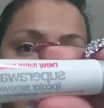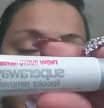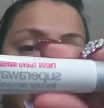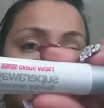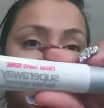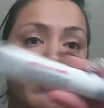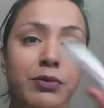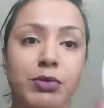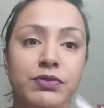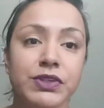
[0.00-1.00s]
It's just a
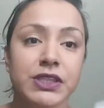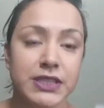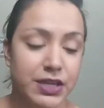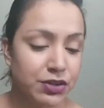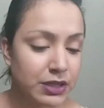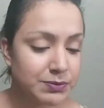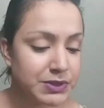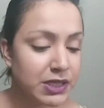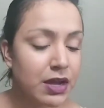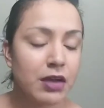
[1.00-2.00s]
remover to take your
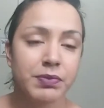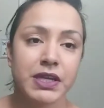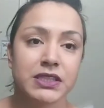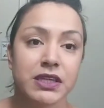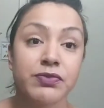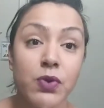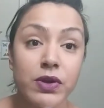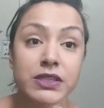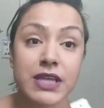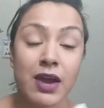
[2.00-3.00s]
lipstick off because, of
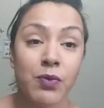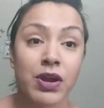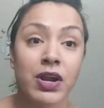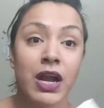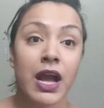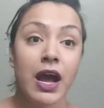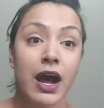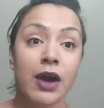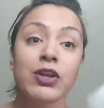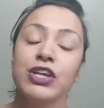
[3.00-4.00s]
course, I wear,
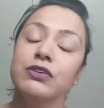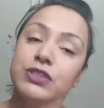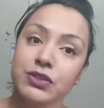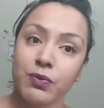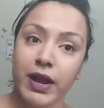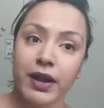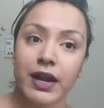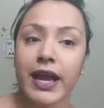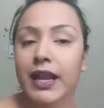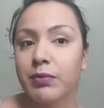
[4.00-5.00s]
I used to wear,
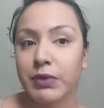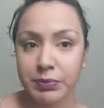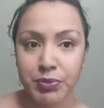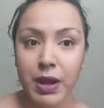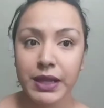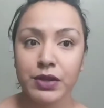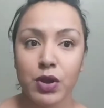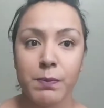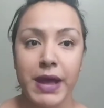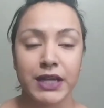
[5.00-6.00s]
and I'm probably gonna
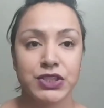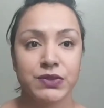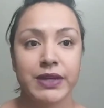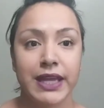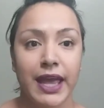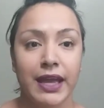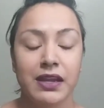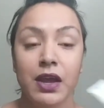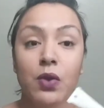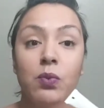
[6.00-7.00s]
go back to it again,
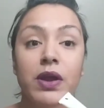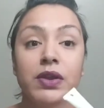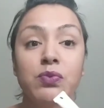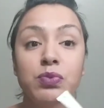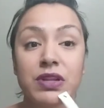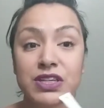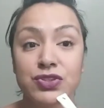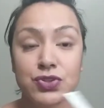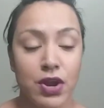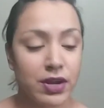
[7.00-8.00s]
wearing really
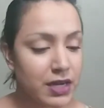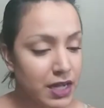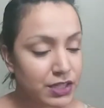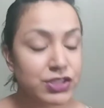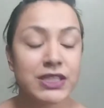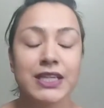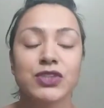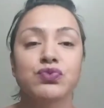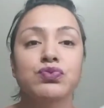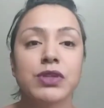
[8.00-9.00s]
dark colors, and
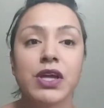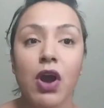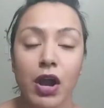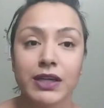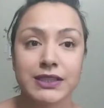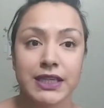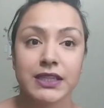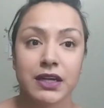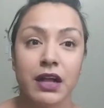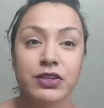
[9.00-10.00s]
it's really hard to take
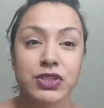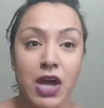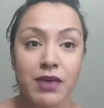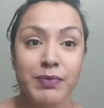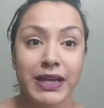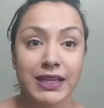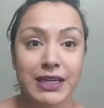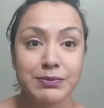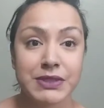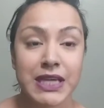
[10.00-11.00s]
the colors off my
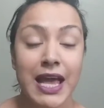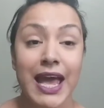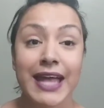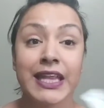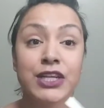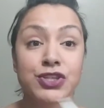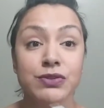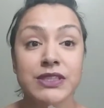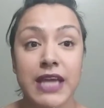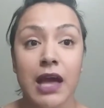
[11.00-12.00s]
lips, and they
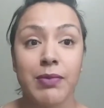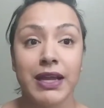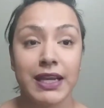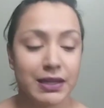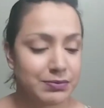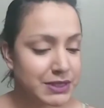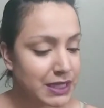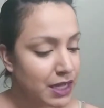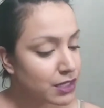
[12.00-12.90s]
do stay on my lips.